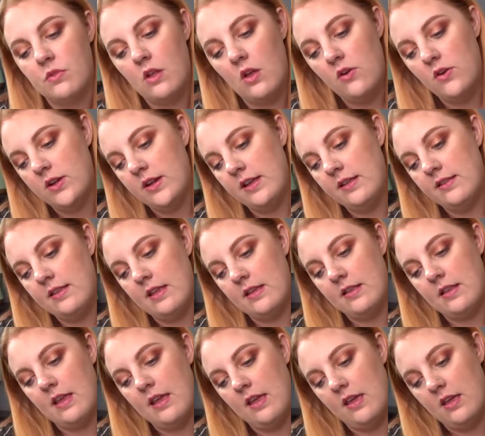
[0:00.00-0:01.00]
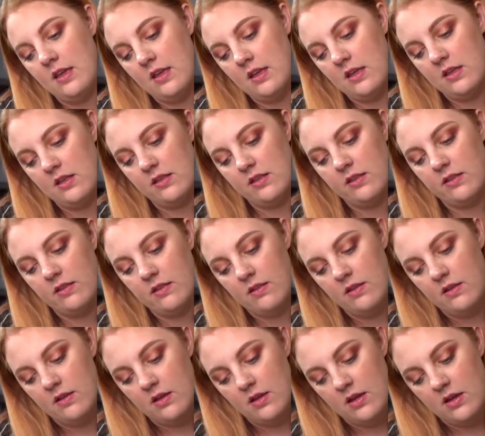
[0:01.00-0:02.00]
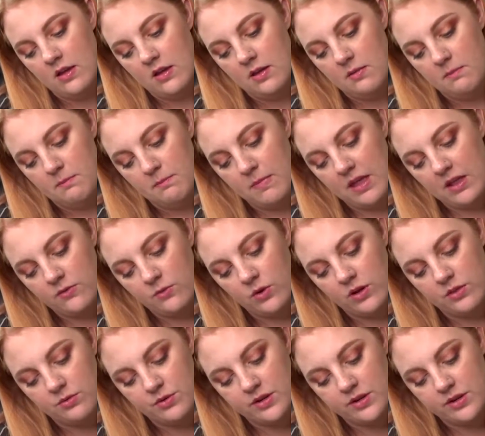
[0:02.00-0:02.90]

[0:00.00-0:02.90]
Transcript: Oh, and it says it is made with